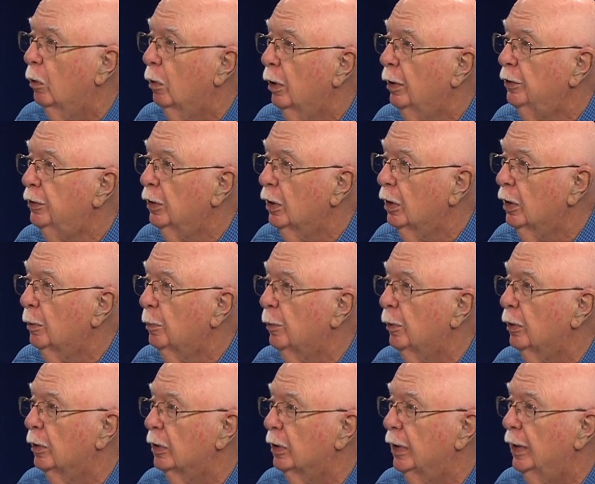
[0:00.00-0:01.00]
Yeah.
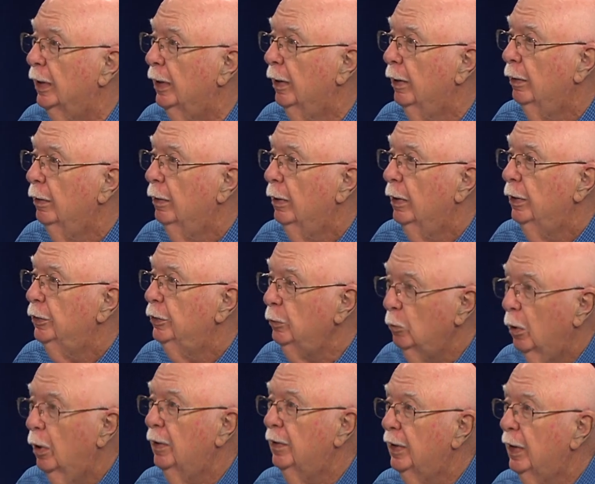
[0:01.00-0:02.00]
Deliberately. She
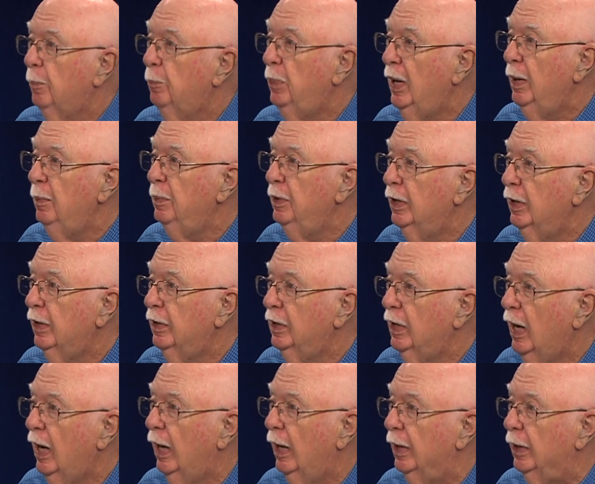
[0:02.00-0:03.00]
wanted that baby to
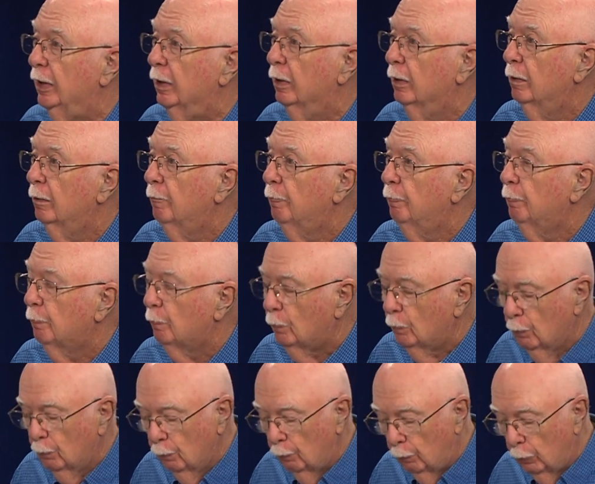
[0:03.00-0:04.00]
die. Of course.
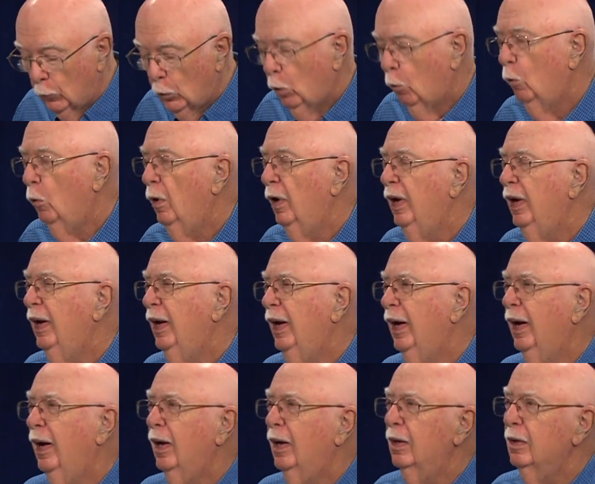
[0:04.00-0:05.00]

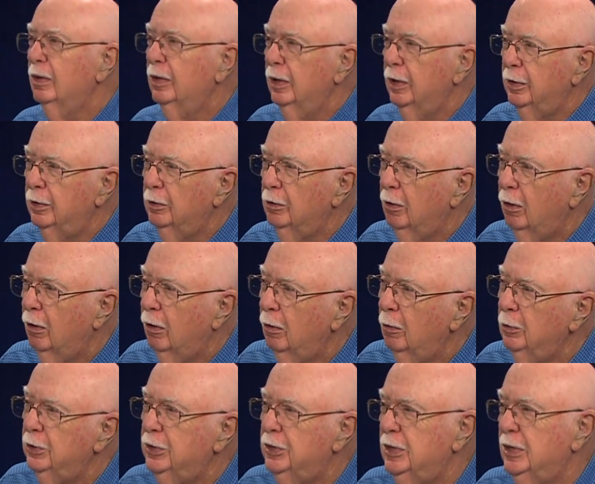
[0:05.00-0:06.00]
Well, you
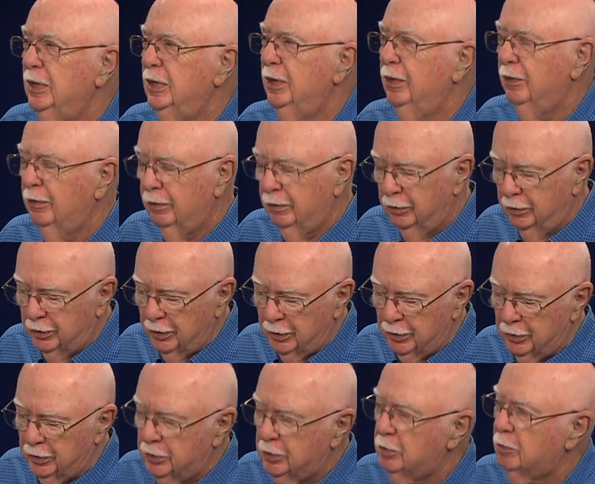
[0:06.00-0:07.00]
know, she's
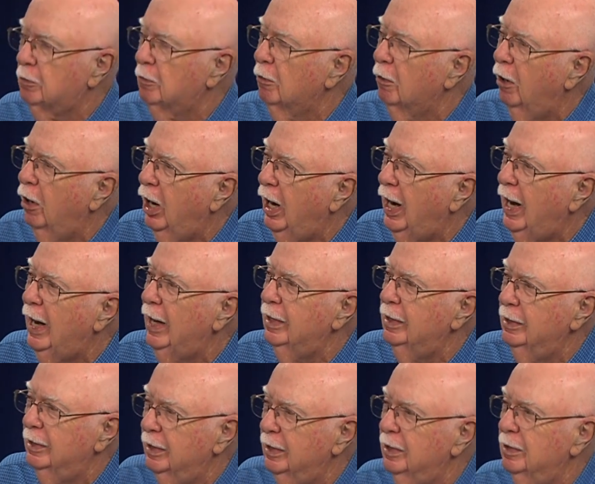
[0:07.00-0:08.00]
distraught
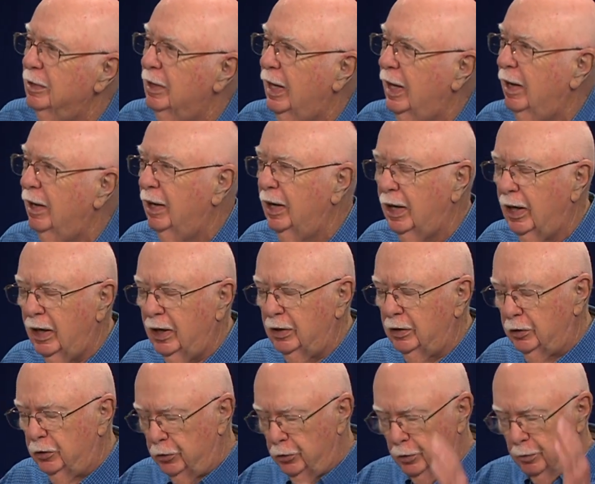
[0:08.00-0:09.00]
and
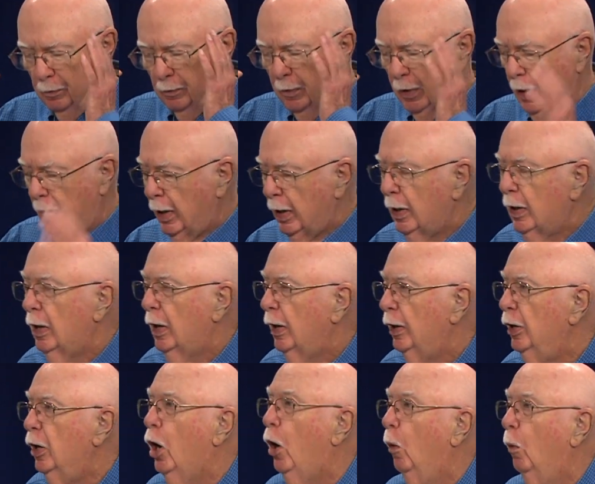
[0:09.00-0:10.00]
that.
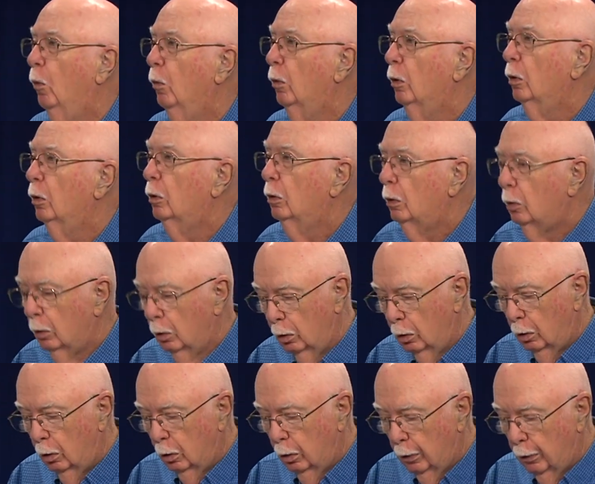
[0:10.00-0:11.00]
No.
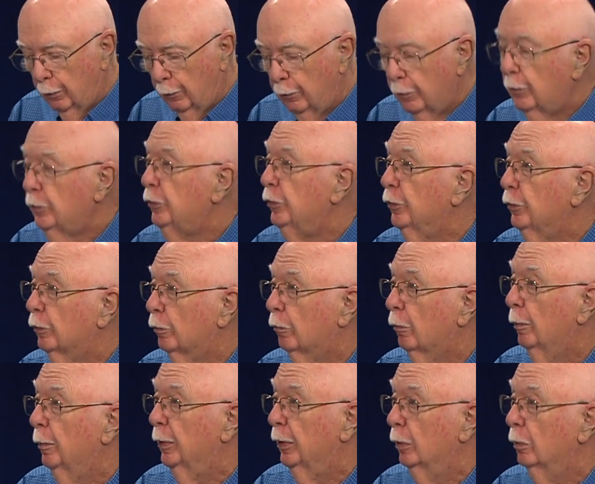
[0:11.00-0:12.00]
She's a
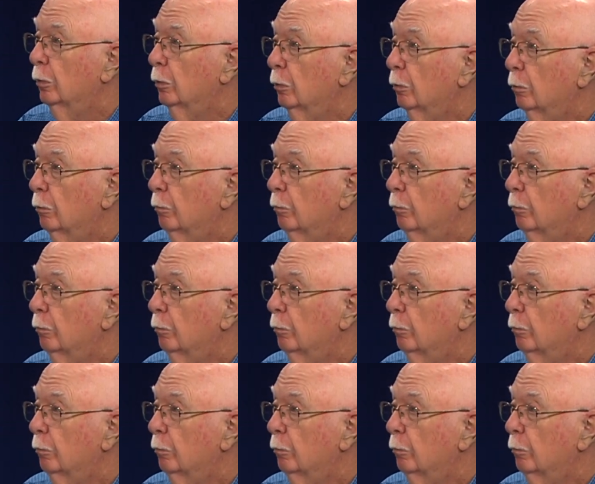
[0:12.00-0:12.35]
criminal.